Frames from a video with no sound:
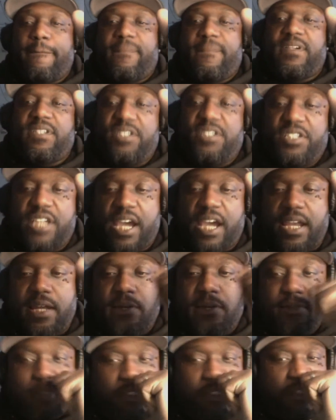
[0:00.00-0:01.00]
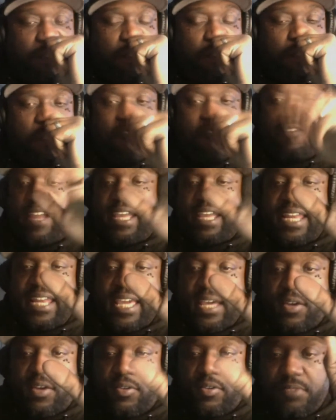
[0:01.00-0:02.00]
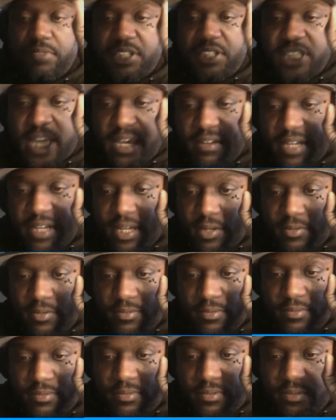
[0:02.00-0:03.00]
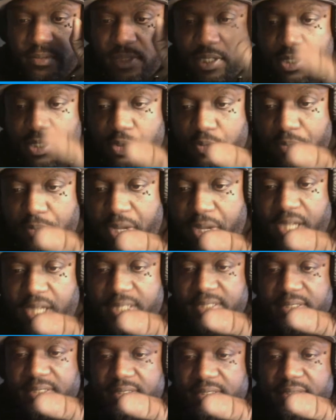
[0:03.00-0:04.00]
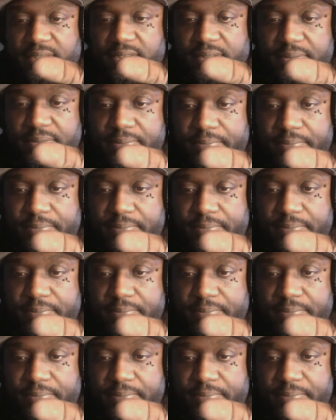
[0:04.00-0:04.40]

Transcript: Shout out to right now, shouting out Little Boxes,